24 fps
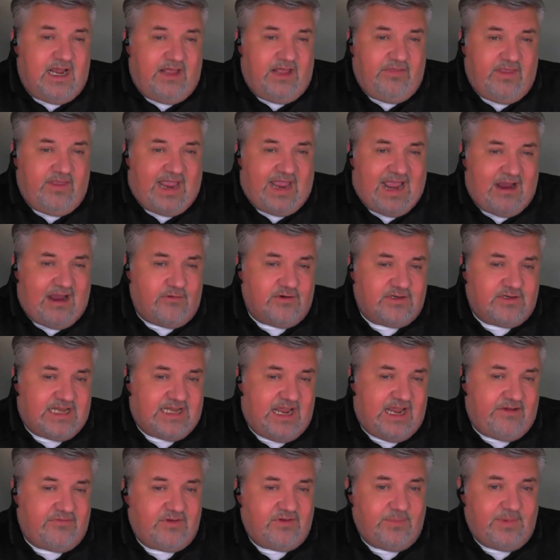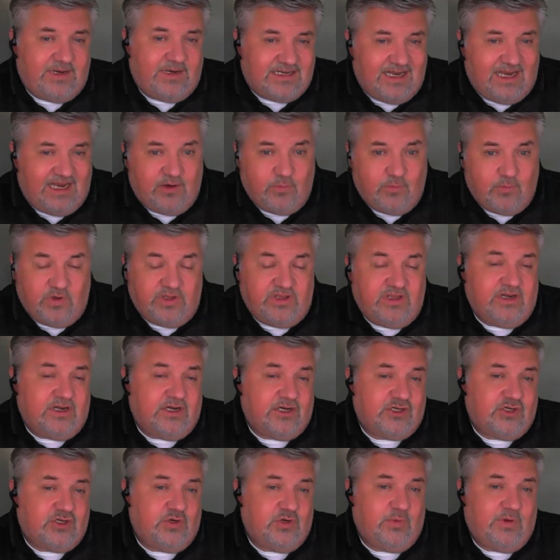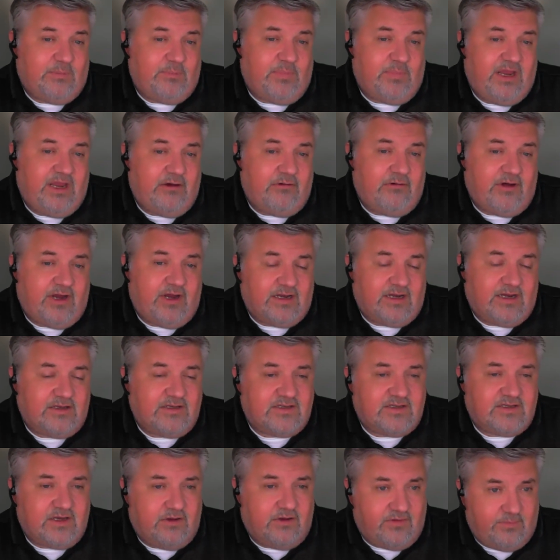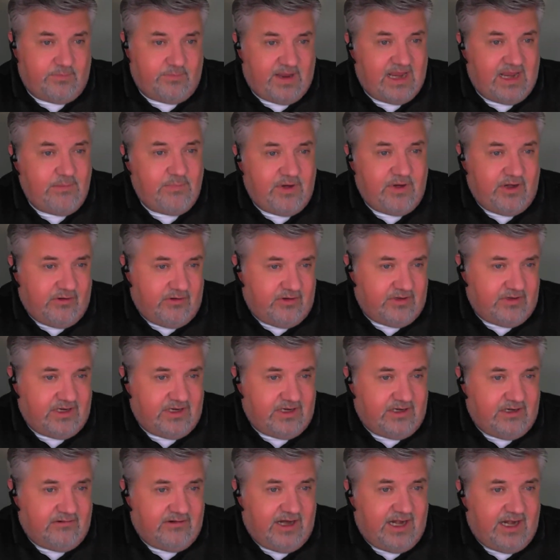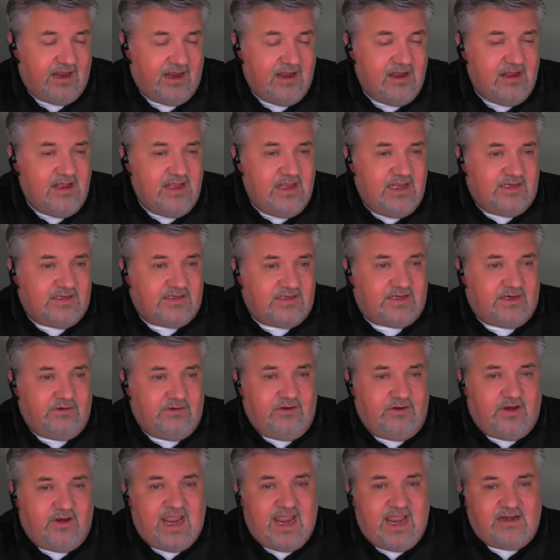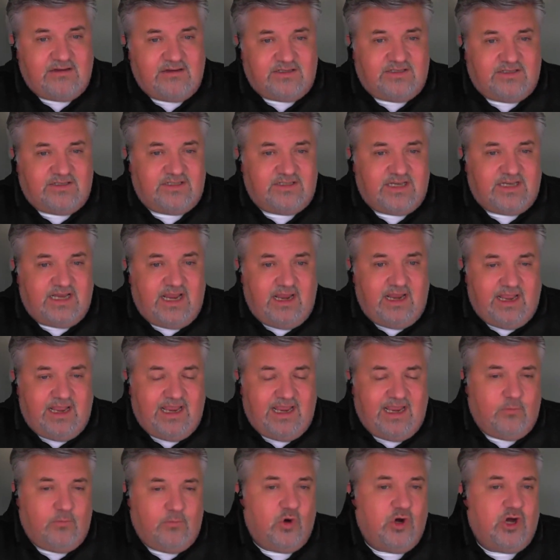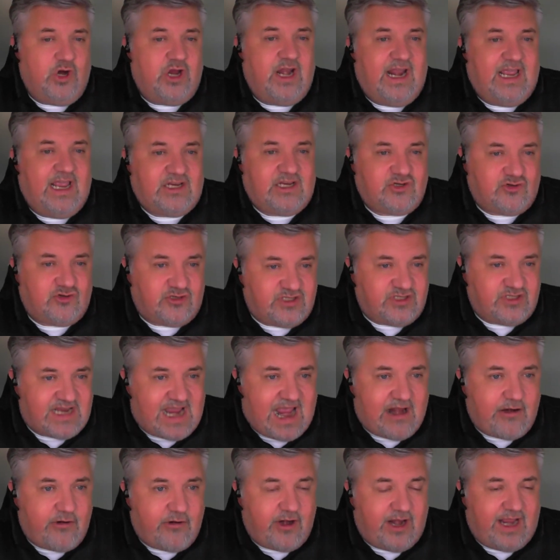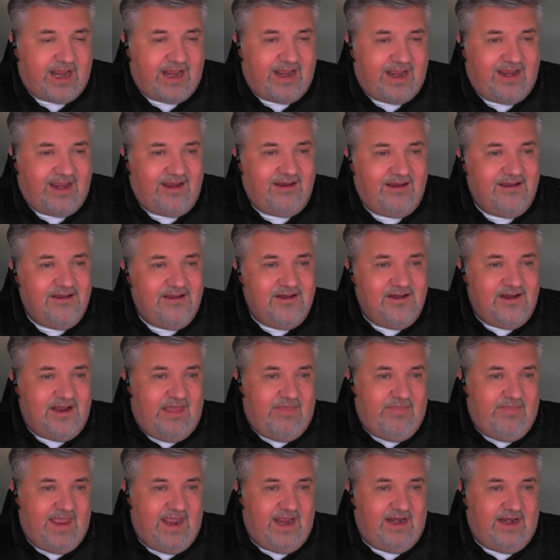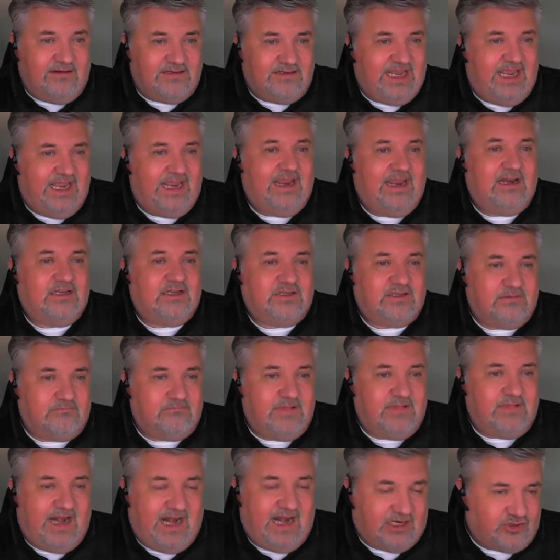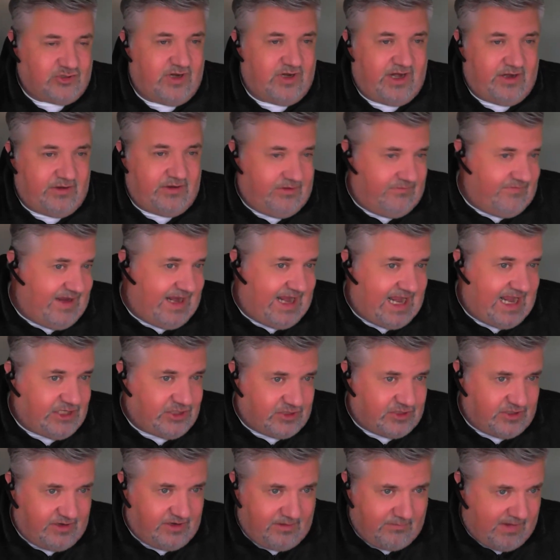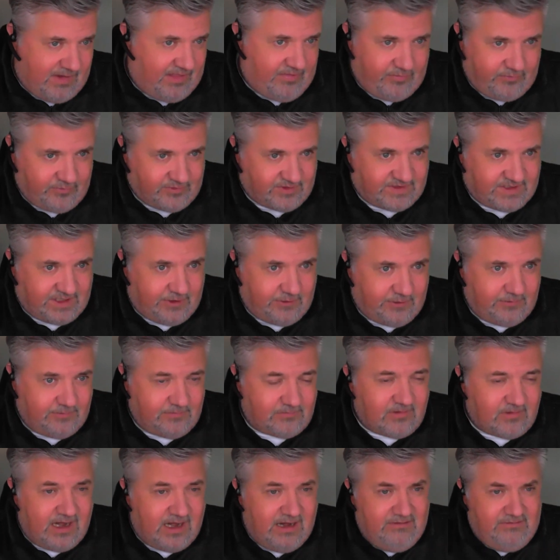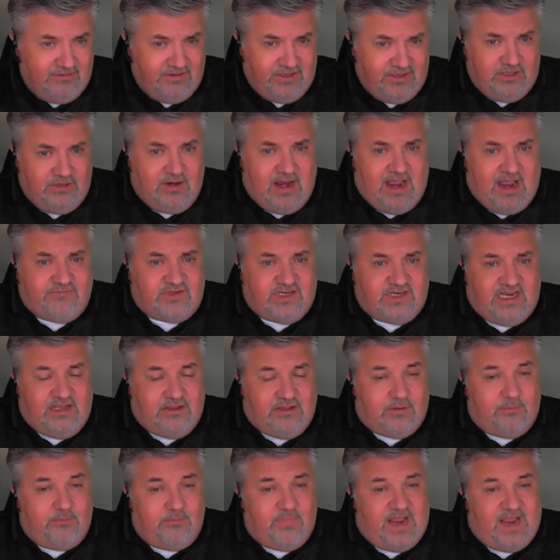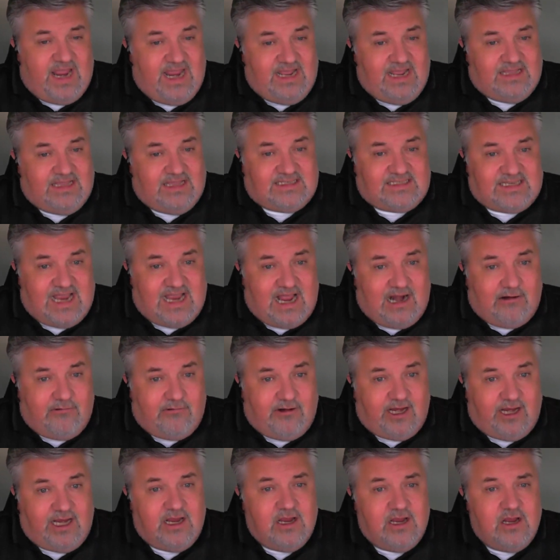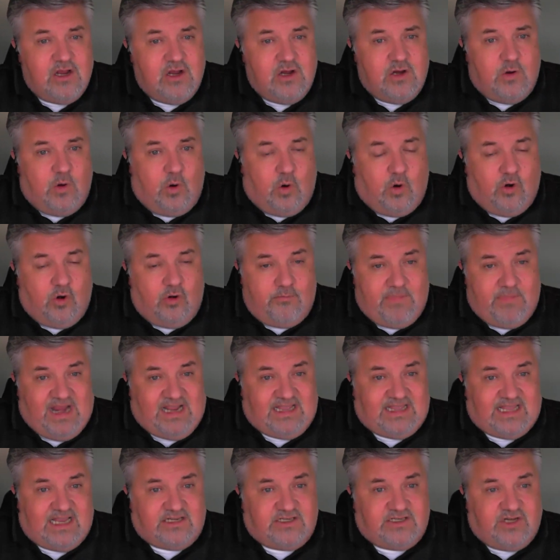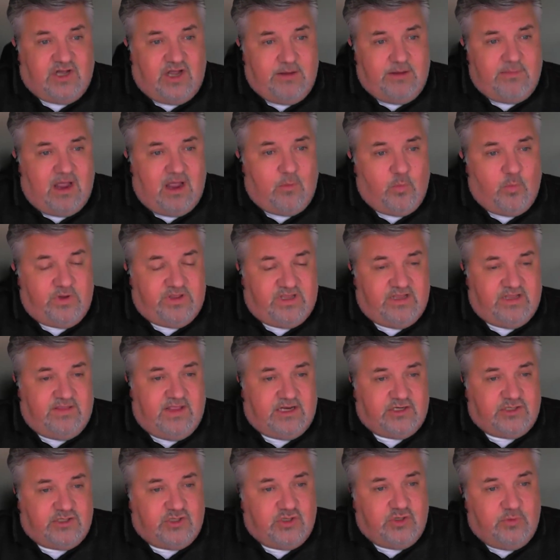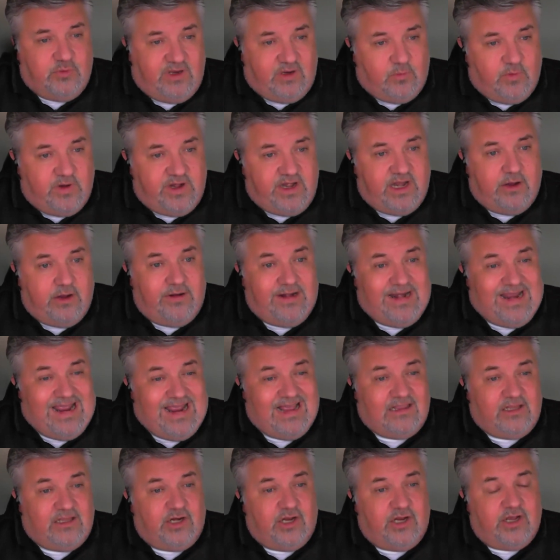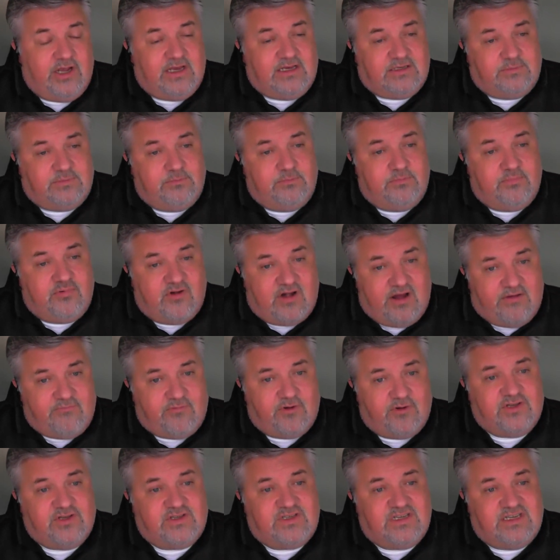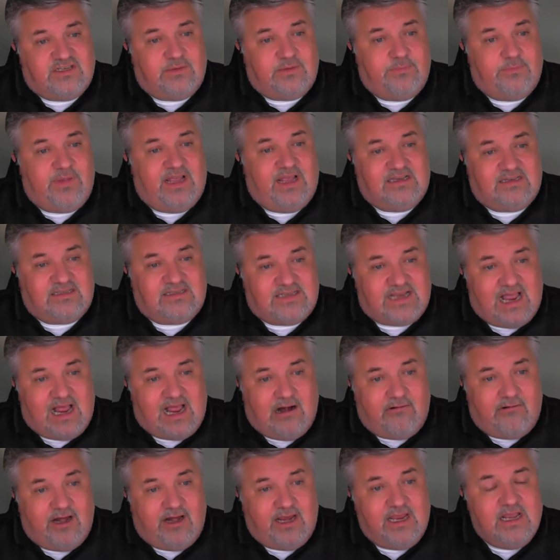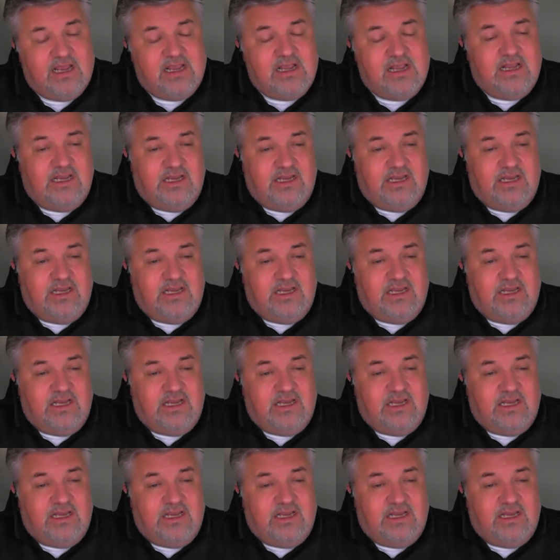And the hours have to be taken within a two week period. So the pay period that you're in. So you can't just say, hey, work an extra Saturday and then take it as a, an extra day on your vacation in a month or so. You have to either pay the salary or make that time up within that two week window. And L and I's preference is to pay the salary.